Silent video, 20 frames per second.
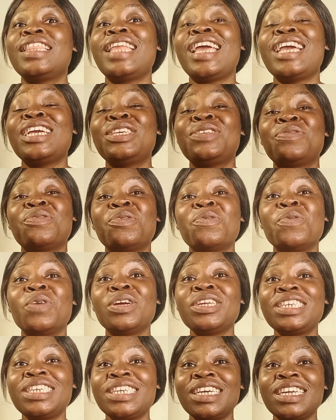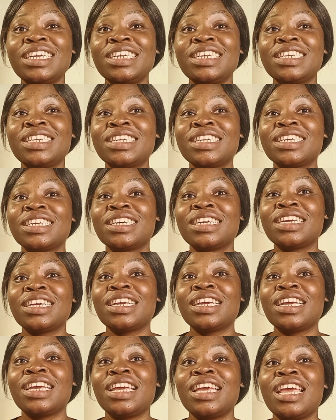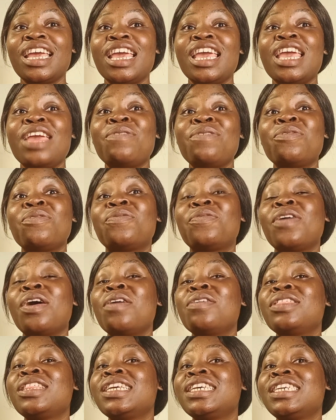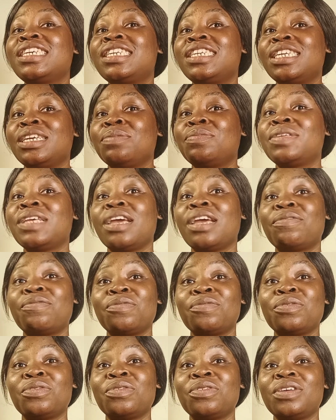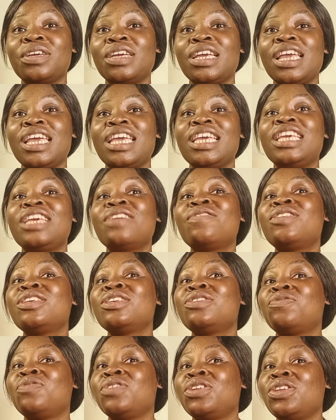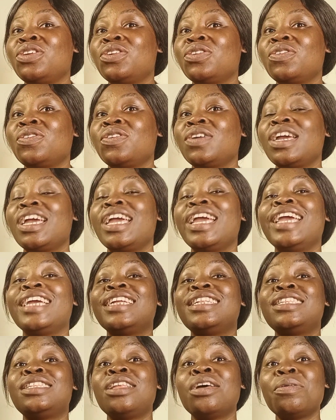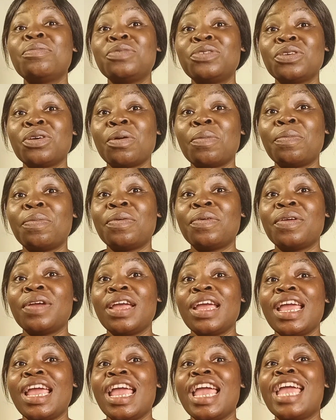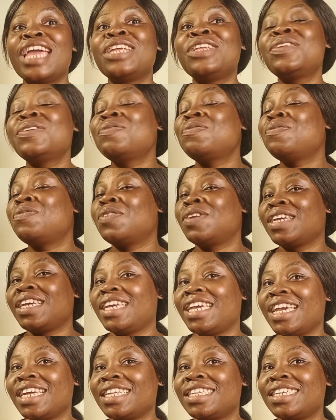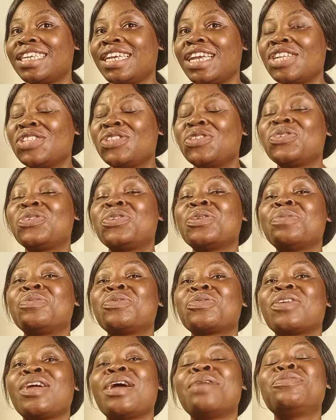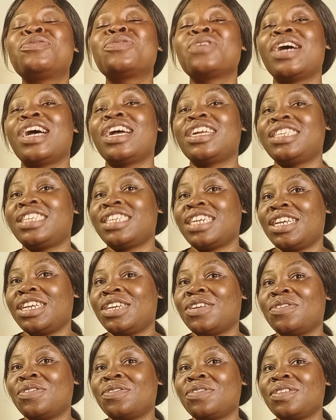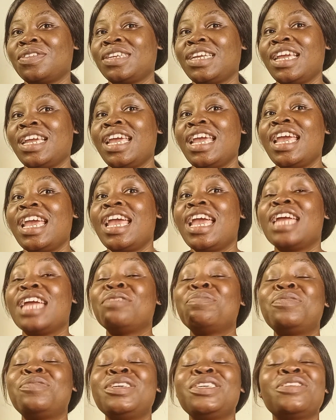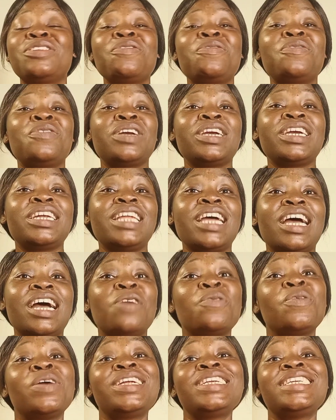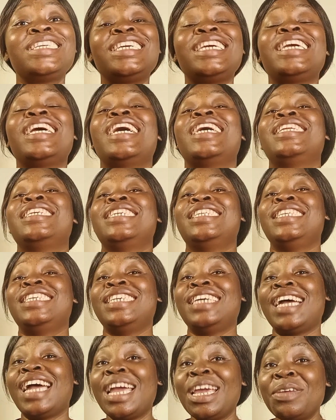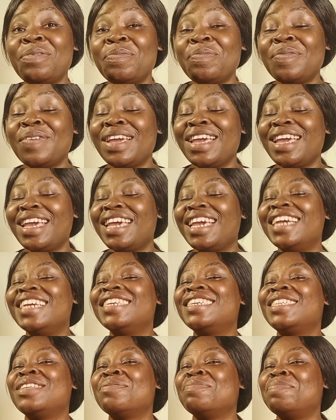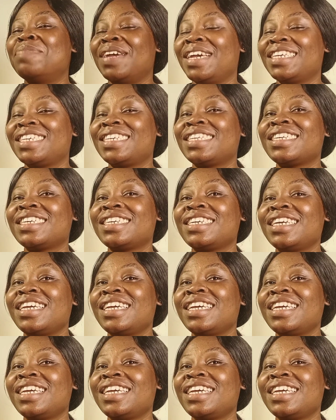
Thanks for watching. If you found these tips helpful, give this video a thumbs up and don't forget to subscribe to our channel. And please don't forget that one day at a time is the best.